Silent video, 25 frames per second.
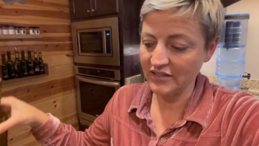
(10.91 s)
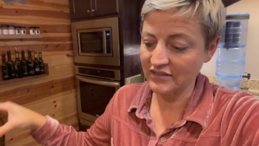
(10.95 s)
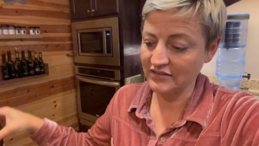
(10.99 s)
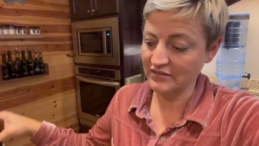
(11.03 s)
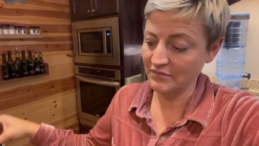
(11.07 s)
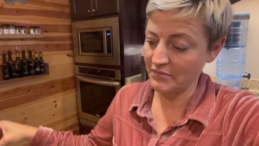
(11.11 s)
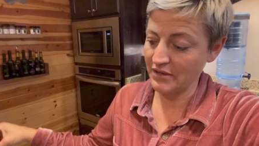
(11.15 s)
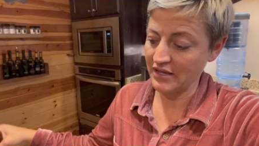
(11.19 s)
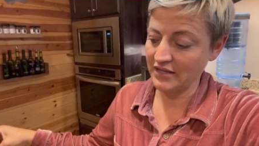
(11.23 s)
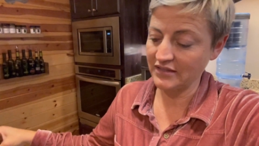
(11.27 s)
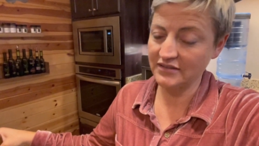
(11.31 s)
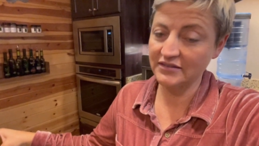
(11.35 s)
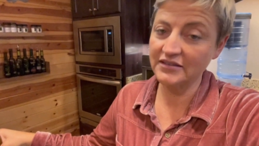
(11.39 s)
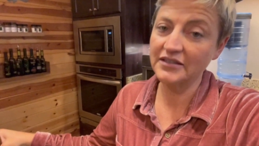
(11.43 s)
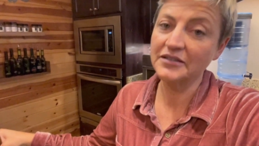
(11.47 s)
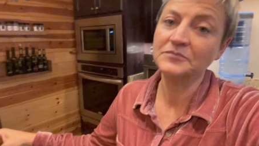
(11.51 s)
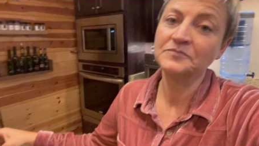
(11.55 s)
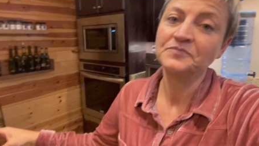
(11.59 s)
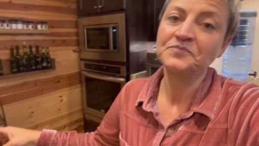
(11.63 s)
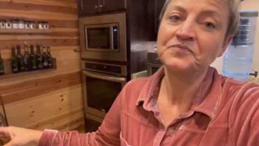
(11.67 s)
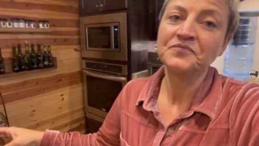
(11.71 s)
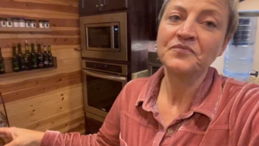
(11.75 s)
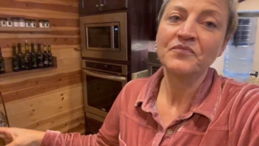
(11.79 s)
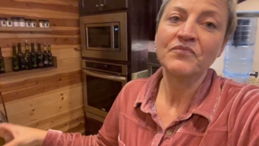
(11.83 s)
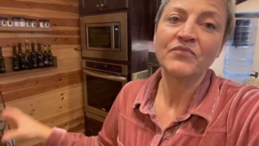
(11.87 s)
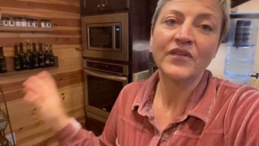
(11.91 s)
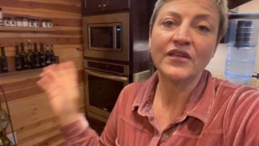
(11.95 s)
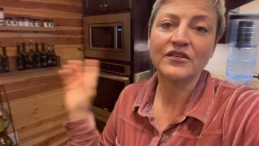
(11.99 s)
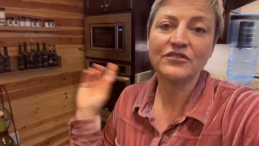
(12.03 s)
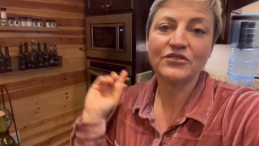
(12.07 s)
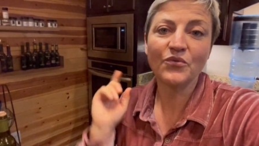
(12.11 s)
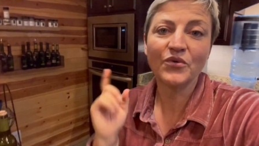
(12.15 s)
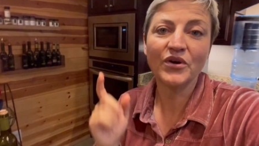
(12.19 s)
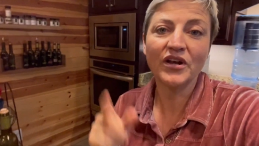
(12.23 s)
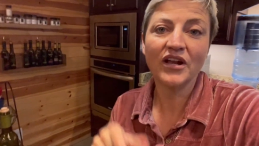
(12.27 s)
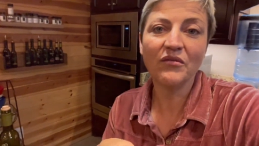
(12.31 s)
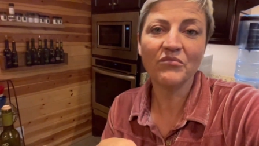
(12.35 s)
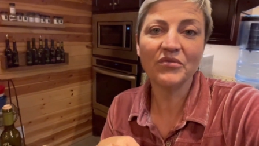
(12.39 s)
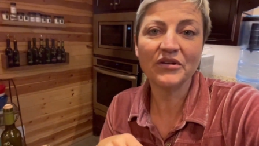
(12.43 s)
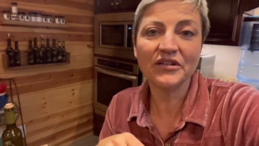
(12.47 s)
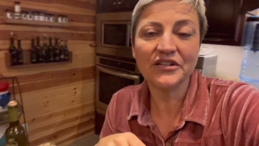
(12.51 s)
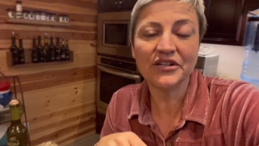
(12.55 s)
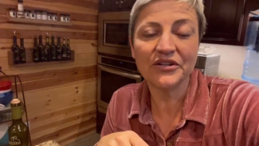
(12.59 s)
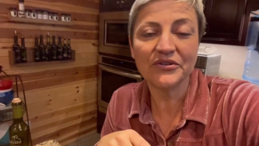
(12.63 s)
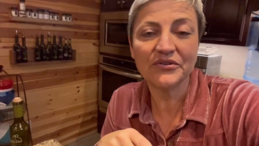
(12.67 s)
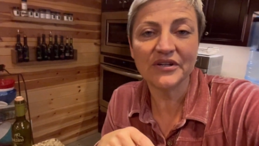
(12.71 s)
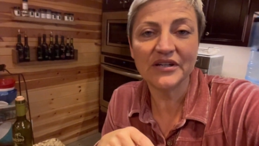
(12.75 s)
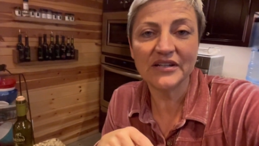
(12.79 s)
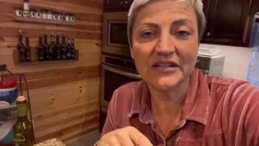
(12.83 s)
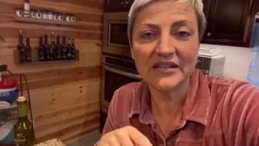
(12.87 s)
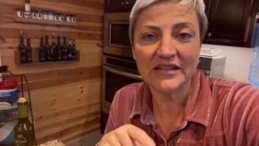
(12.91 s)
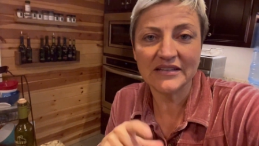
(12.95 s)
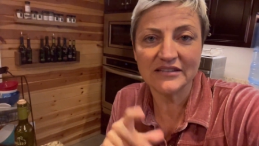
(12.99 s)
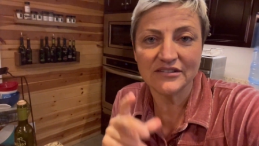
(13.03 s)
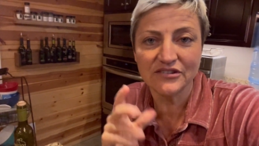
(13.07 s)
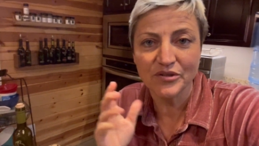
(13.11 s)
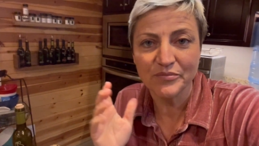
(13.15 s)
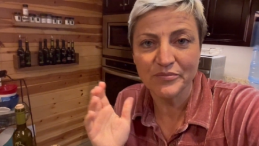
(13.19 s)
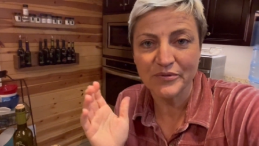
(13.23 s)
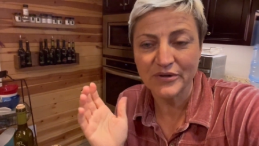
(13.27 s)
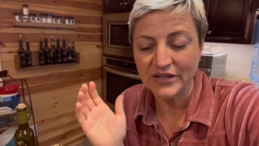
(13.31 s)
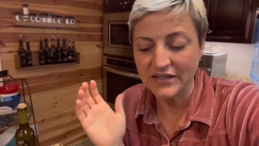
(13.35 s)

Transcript: It's amazing. So what I've been doing, it's super